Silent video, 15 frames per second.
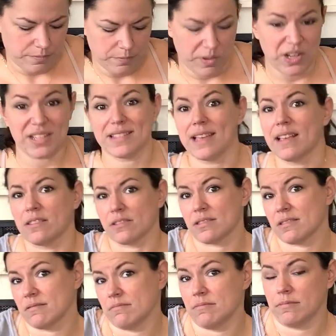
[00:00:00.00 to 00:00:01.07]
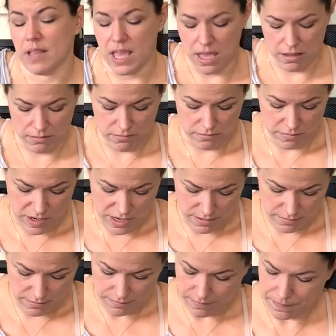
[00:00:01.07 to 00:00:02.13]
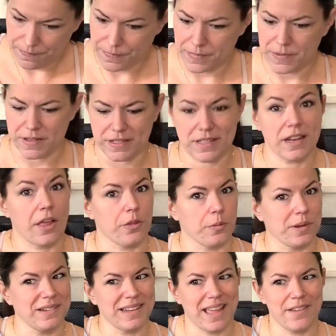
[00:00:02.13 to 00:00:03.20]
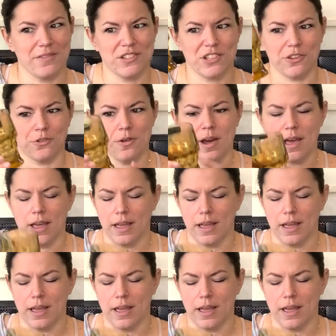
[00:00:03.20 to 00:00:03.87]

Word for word: But it sells. It's another one. I have two.